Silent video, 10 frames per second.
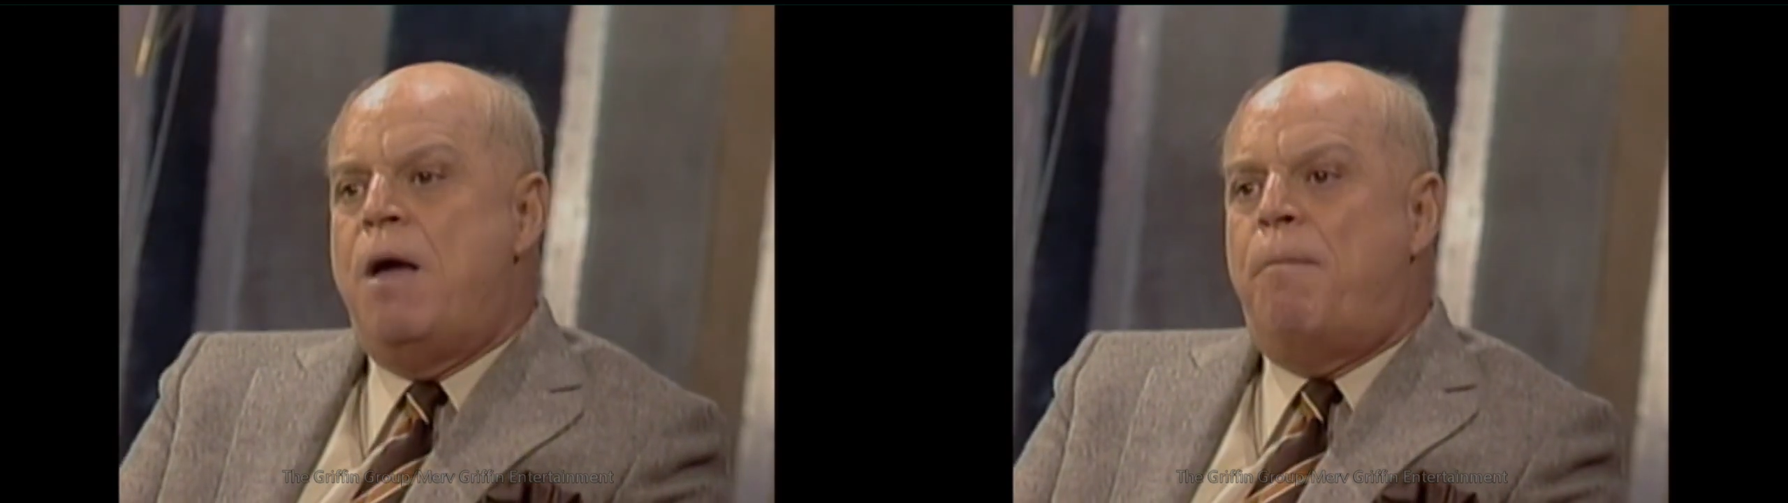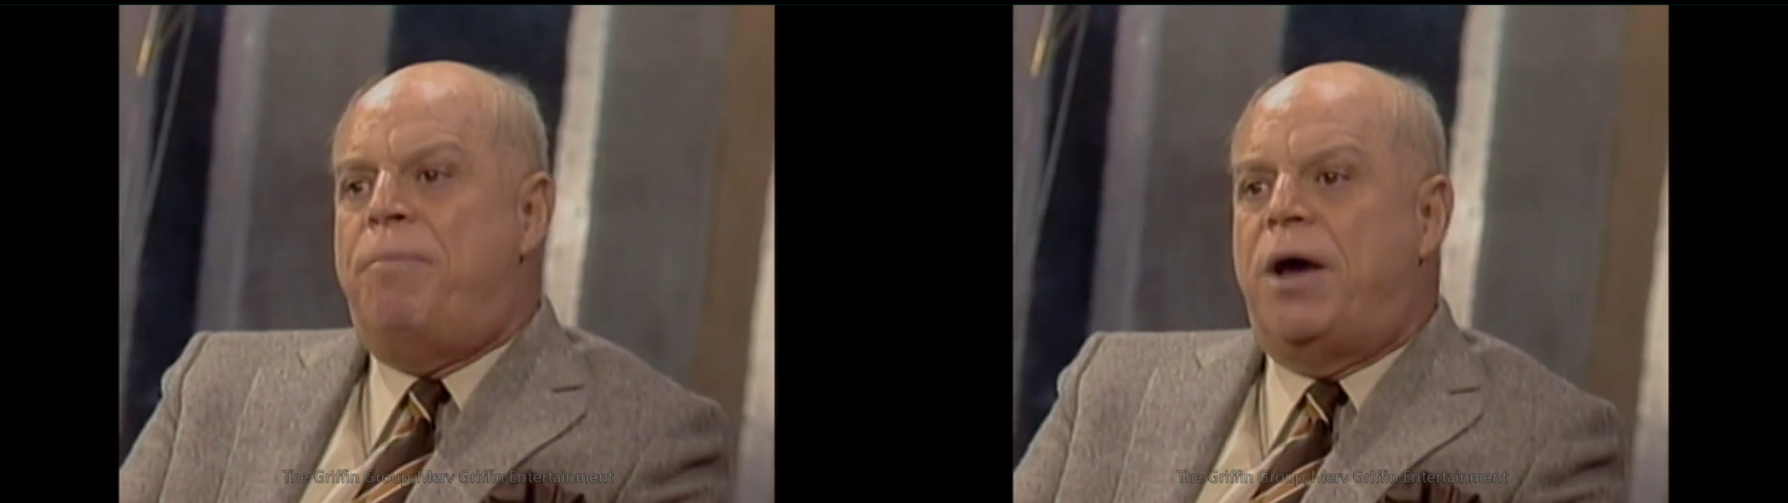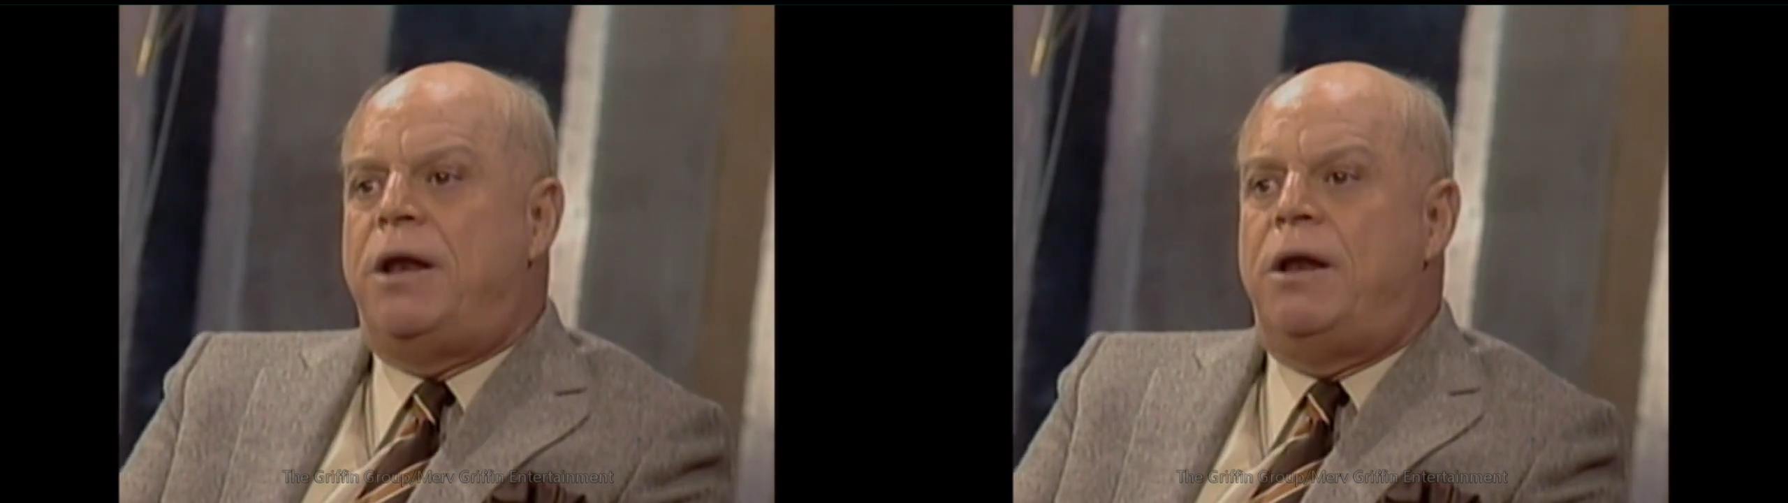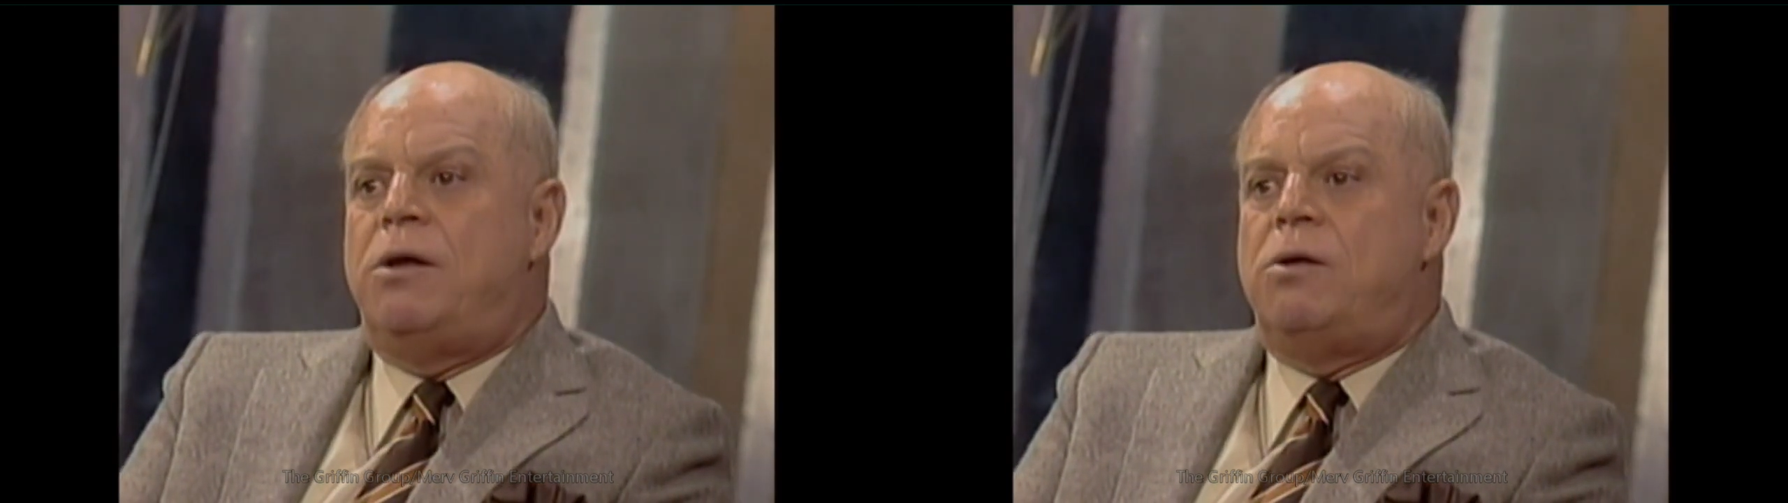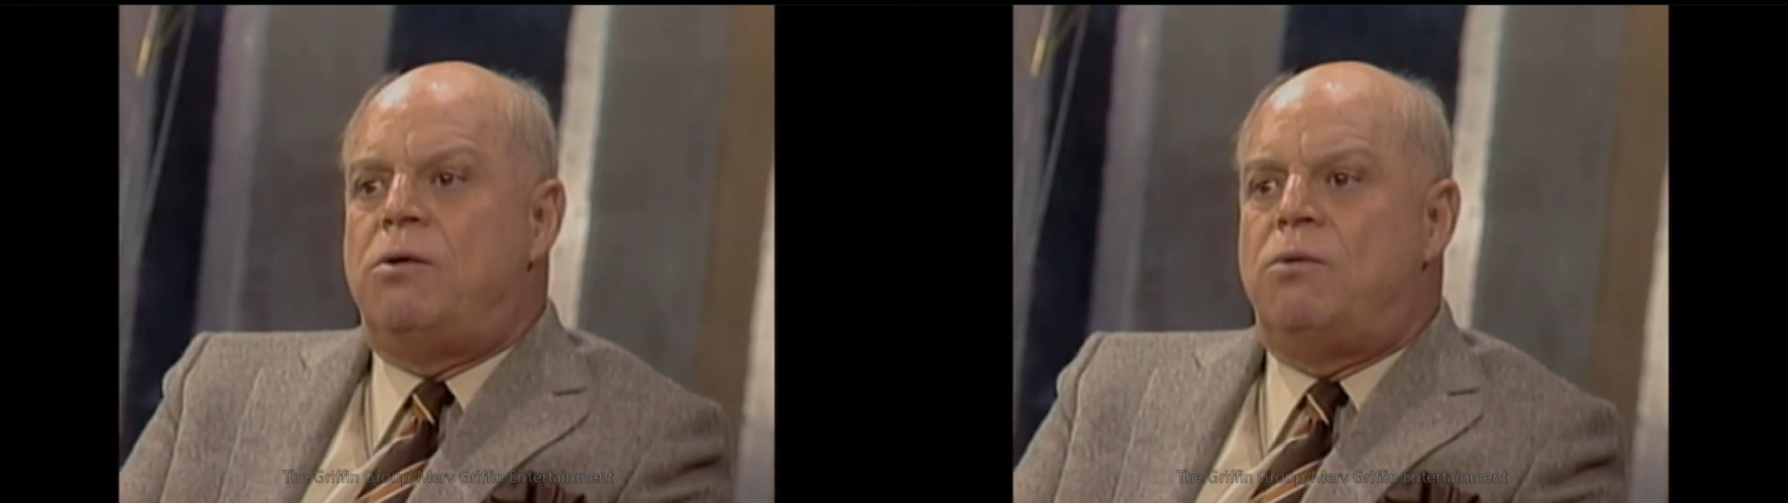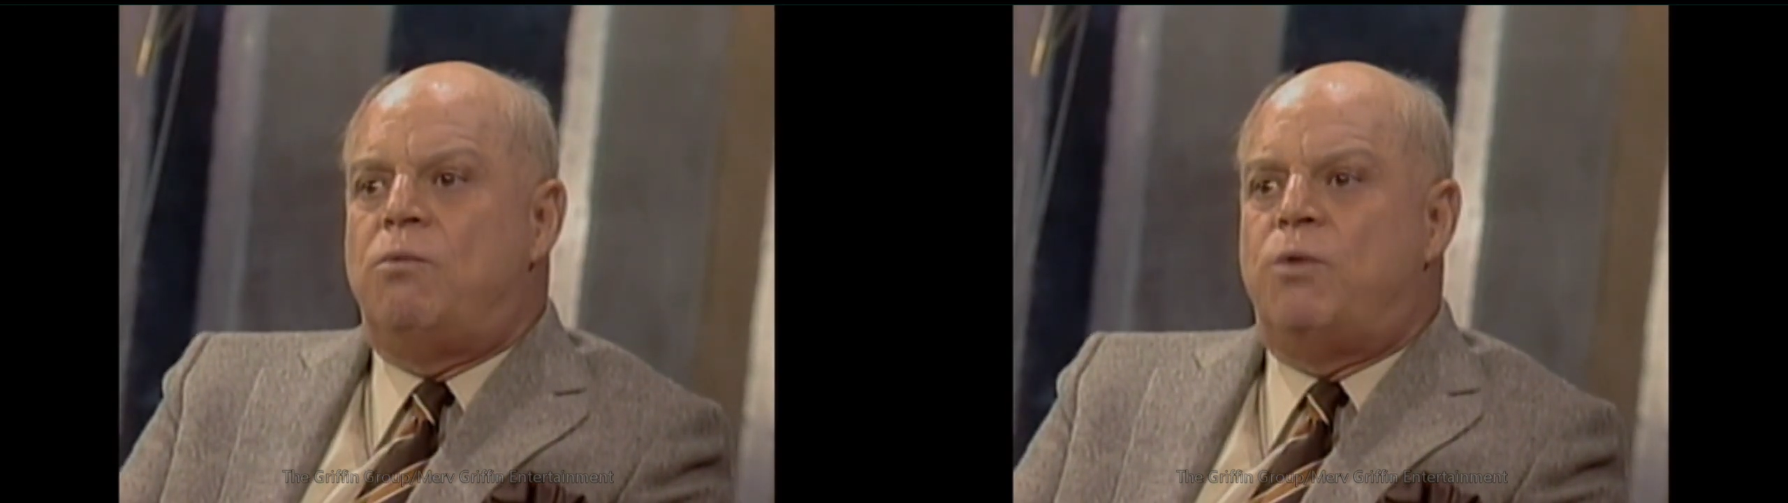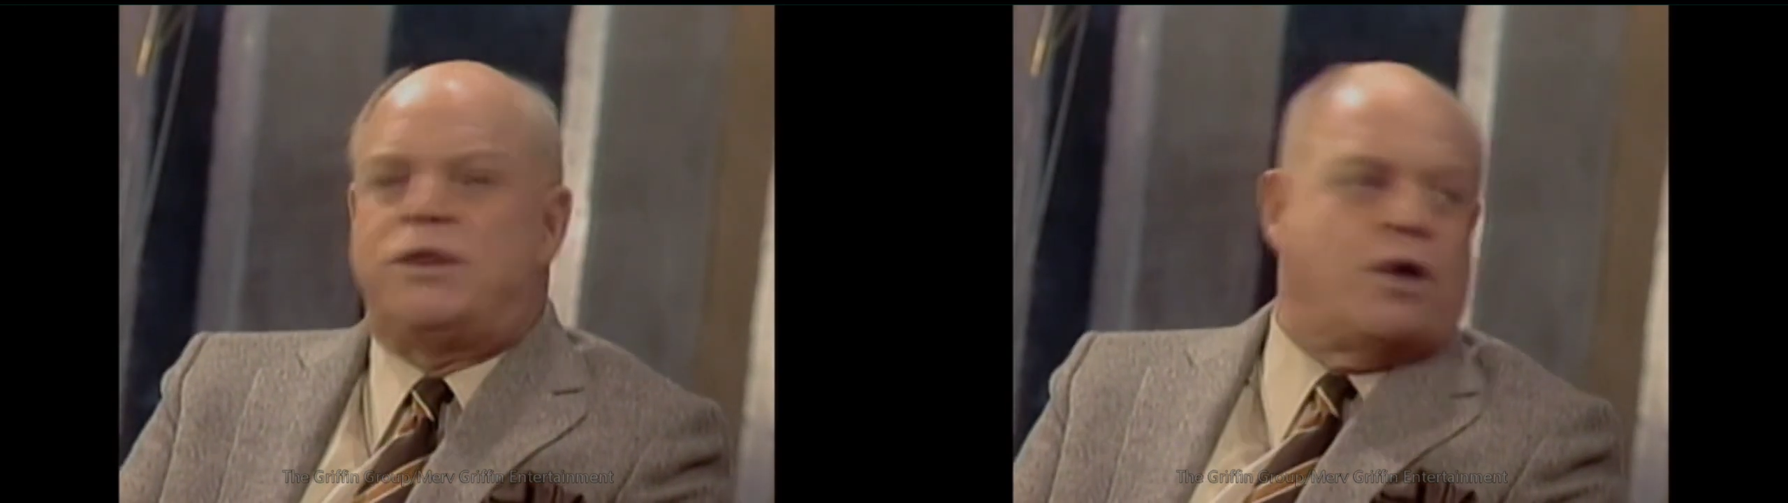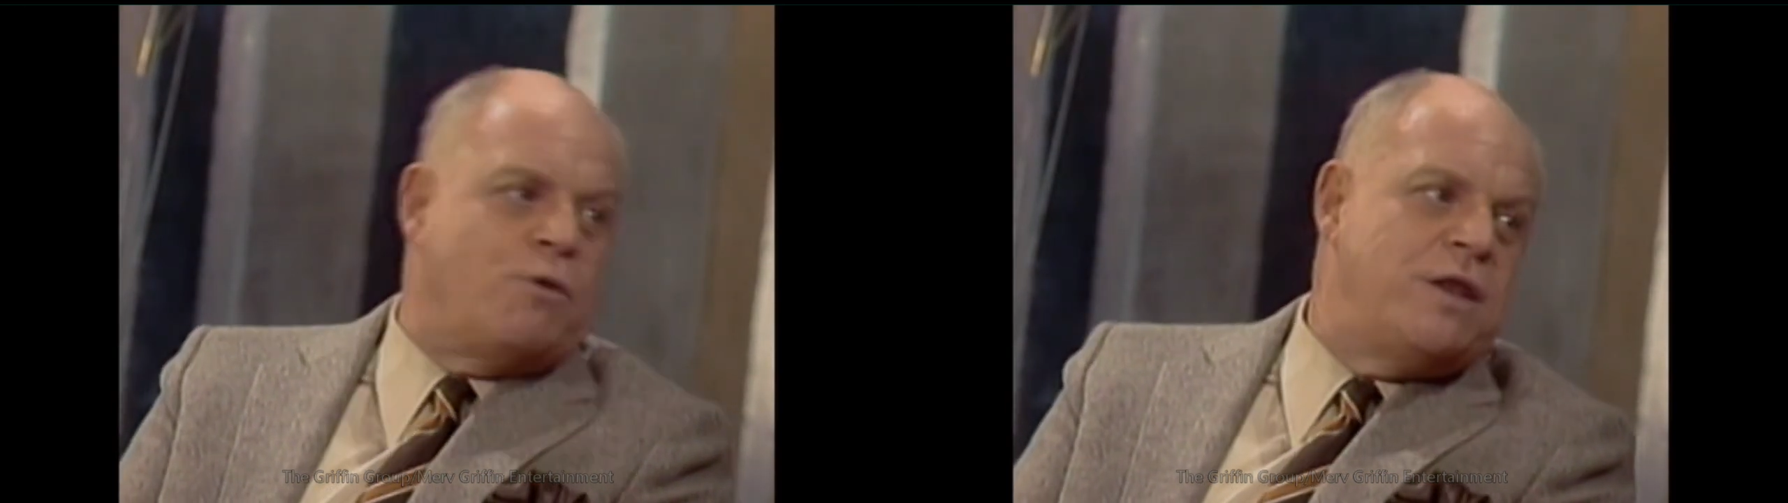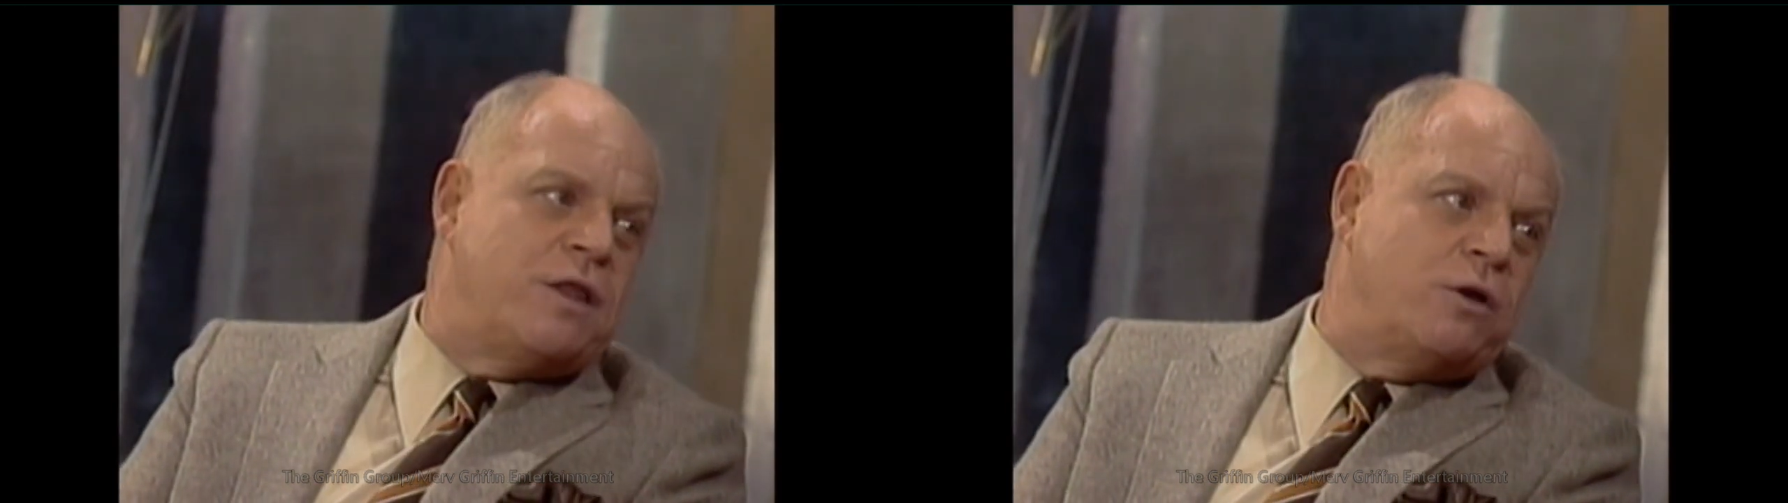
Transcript: but what the great thing,